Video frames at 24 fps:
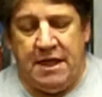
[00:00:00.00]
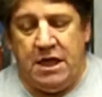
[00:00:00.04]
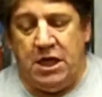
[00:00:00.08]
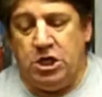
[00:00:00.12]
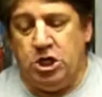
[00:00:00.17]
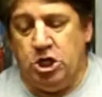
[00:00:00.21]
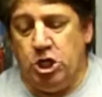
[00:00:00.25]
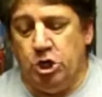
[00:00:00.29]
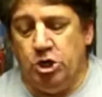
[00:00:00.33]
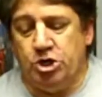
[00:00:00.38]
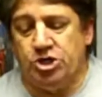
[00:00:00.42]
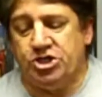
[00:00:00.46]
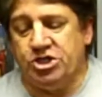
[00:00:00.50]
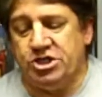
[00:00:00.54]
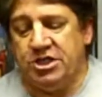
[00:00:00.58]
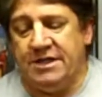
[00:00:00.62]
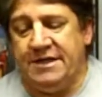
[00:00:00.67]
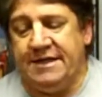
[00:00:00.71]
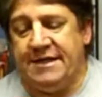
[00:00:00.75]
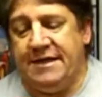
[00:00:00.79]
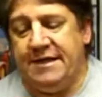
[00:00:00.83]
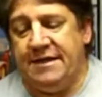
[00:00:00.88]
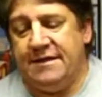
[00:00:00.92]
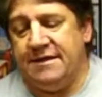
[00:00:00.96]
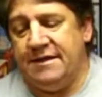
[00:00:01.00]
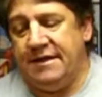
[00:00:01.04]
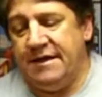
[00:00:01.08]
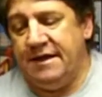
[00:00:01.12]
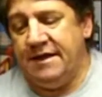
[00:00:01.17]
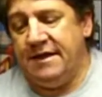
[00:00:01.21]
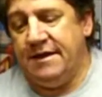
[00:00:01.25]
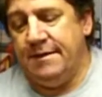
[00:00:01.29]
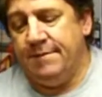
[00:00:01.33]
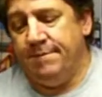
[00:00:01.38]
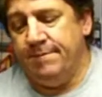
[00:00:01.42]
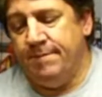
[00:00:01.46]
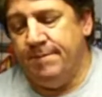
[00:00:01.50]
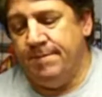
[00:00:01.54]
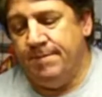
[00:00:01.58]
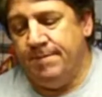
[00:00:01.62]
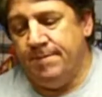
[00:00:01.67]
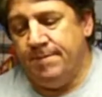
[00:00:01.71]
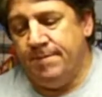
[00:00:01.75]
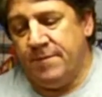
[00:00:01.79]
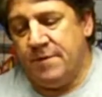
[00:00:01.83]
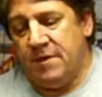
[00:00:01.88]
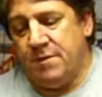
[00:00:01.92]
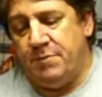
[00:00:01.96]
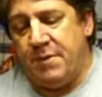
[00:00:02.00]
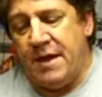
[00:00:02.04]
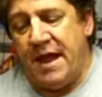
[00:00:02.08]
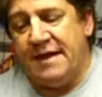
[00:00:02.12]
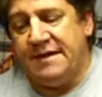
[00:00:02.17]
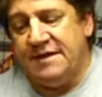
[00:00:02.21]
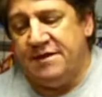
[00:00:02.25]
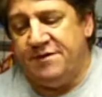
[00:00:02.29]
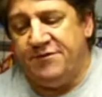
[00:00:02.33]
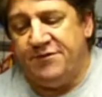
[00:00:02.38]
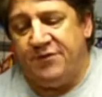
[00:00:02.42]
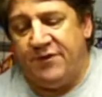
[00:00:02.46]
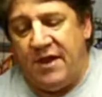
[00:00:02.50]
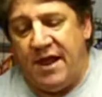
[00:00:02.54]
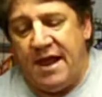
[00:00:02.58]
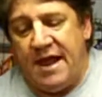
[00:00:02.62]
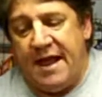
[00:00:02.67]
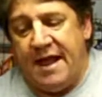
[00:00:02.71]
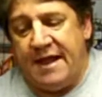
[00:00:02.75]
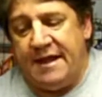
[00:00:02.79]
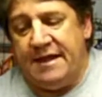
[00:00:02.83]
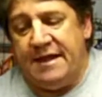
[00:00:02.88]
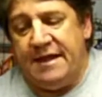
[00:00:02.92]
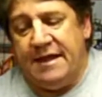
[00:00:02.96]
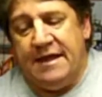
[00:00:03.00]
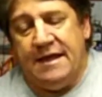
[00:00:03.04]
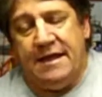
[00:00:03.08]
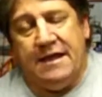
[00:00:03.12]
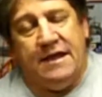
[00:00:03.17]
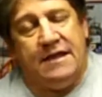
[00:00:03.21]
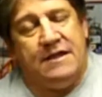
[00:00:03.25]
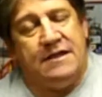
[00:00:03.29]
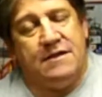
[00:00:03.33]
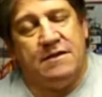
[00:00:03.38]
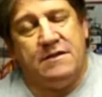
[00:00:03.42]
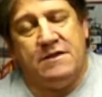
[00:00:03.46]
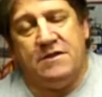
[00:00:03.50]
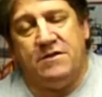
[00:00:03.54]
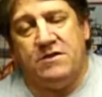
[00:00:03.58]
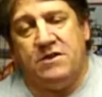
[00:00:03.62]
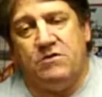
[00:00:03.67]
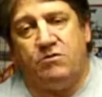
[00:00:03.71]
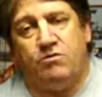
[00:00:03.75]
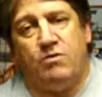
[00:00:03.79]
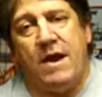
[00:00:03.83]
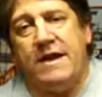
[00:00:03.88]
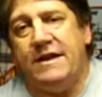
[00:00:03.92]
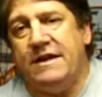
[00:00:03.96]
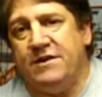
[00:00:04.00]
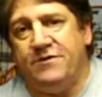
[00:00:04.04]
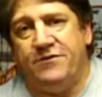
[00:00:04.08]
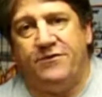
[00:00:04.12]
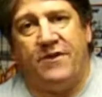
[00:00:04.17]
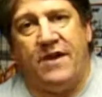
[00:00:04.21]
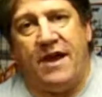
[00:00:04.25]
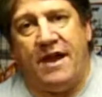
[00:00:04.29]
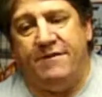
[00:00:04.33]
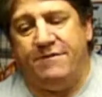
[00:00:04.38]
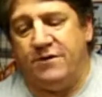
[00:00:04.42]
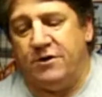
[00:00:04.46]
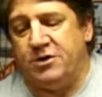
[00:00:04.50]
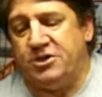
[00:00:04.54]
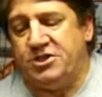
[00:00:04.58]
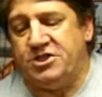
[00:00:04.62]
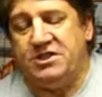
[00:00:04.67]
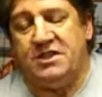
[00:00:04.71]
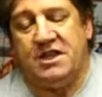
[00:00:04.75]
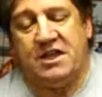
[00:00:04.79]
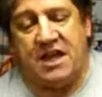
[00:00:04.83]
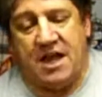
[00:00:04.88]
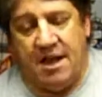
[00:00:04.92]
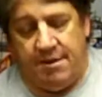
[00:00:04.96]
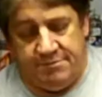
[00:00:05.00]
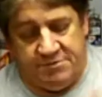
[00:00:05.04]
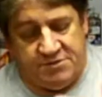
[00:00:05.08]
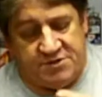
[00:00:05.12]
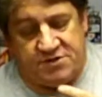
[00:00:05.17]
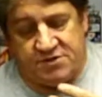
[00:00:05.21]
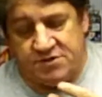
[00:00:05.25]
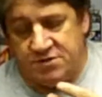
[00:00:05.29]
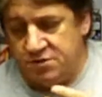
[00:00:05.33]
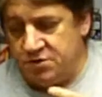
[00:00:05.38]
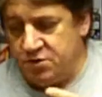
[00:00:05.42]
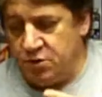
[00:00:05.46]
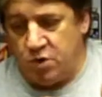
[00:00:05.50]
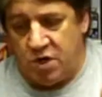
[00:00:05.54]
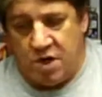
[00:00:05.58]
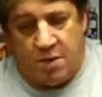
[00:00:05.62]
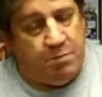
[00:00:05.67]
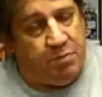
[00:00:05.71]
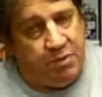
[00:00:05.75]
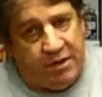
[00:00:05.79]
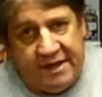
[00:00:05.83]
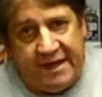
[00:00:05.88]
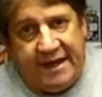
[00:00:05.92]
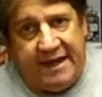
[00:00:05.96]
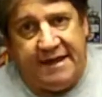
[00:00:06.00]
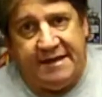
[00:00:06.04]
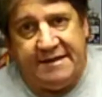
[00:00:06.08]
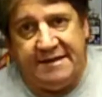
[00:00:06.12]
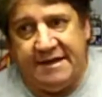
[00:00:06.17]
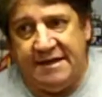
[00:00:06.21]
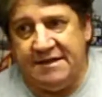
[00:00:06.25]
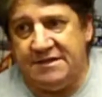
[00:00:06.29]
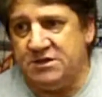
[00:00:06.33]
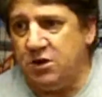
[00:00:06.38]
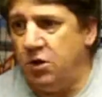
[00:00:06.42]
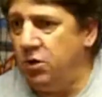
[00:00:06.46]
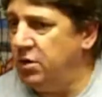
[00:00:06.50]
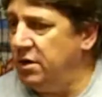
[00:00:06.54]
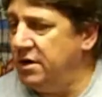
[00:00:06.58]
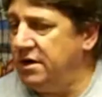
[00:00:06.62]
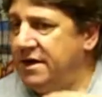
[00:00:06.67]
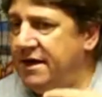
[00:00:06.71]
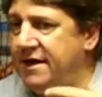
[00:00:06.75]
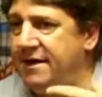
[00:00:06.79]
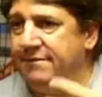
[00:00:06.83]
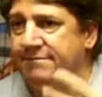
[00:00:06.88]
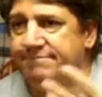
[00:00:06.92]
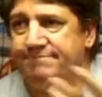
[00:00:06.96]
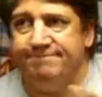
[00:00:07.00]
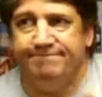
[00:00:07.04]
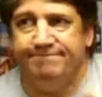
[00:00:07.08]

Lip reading: Usually the bind and fly, the Ready to Fly version that comes complete is only,